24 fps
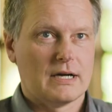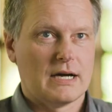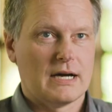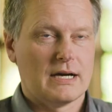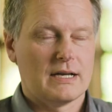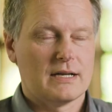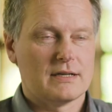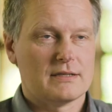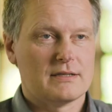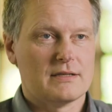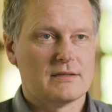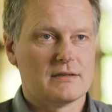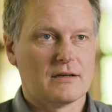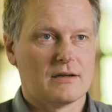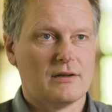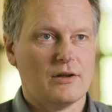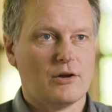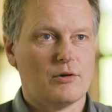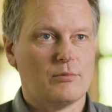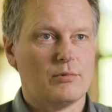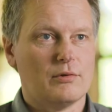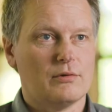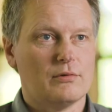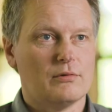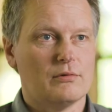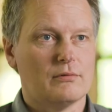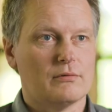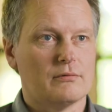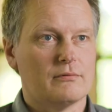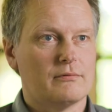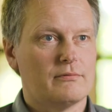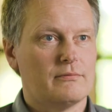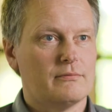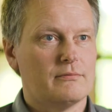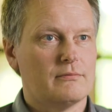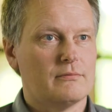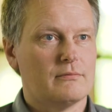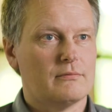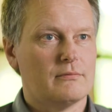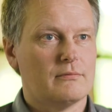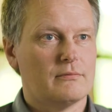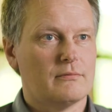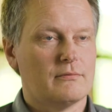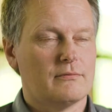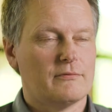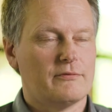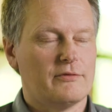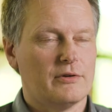IDEX is a global
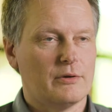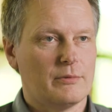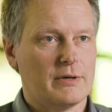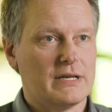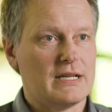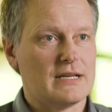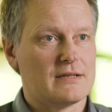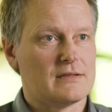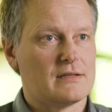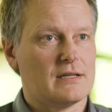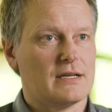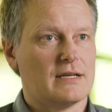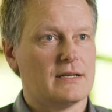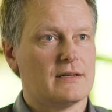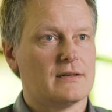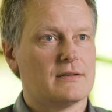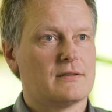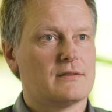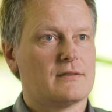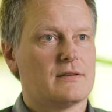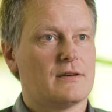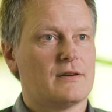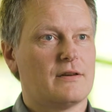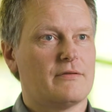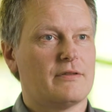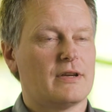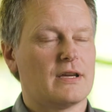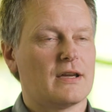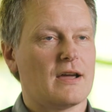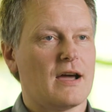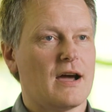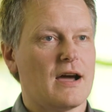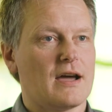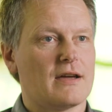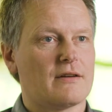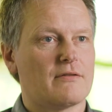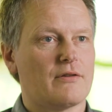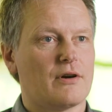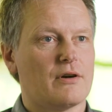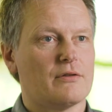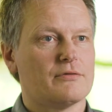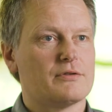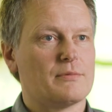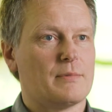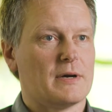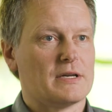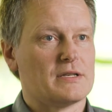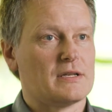fluidics leader serving
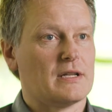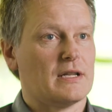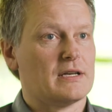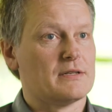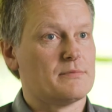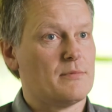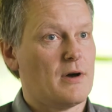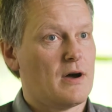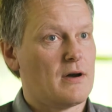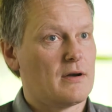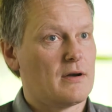high-growth, specialized